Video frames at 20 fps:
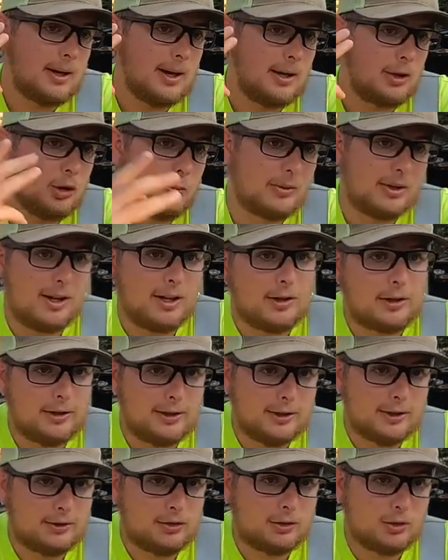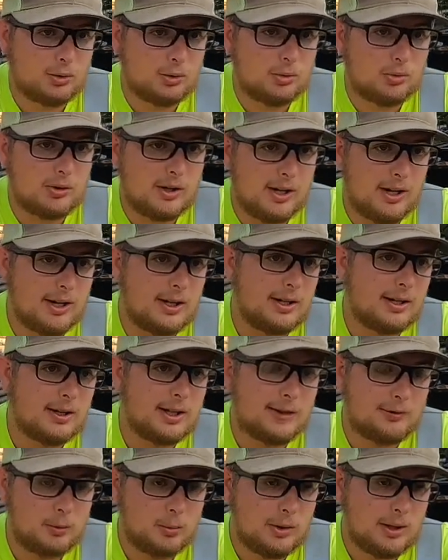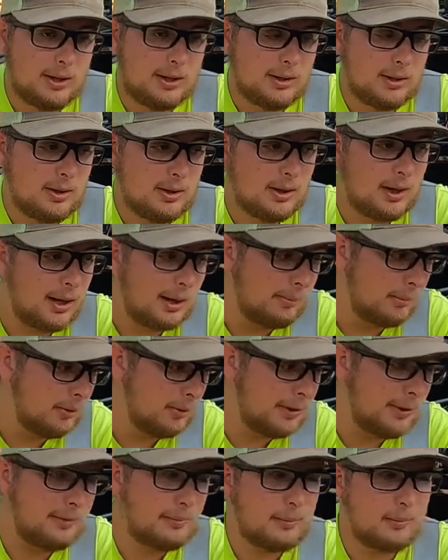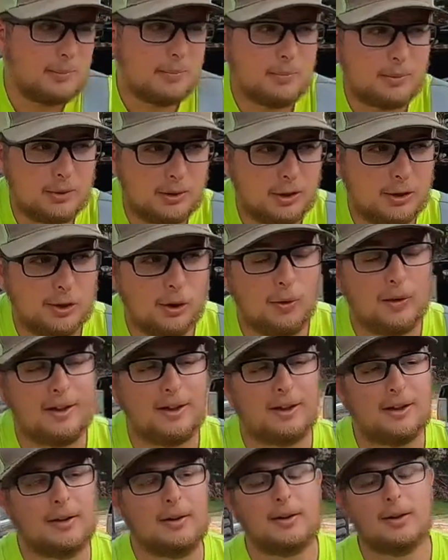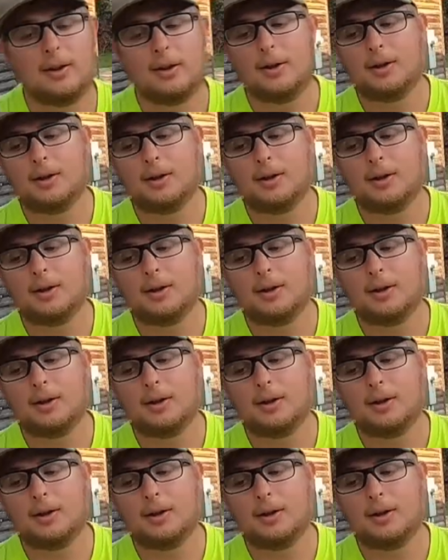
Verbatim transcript: And you'll be entered into a giveaway. I believe we're going to go ahead.